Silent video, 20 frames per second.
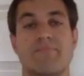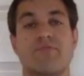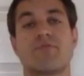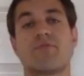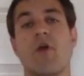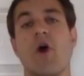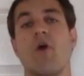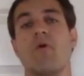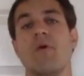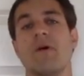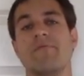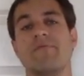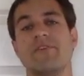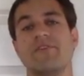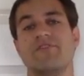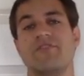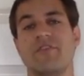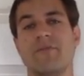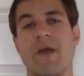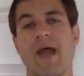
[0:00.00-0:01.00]
Pro of
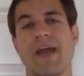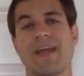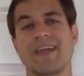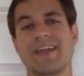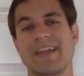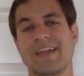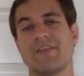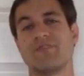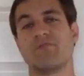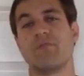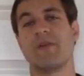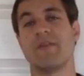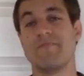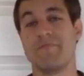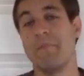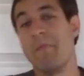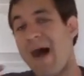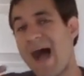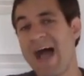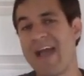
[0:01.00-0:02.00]
the G-Wagon, it is one
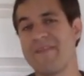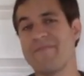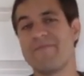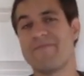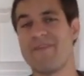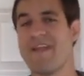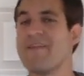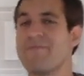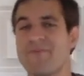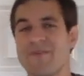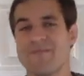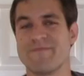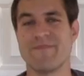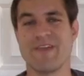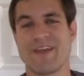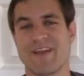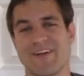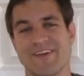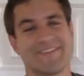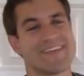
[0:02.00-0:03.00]
of my favorite
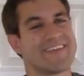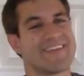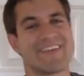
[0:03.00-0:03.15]
vehicles.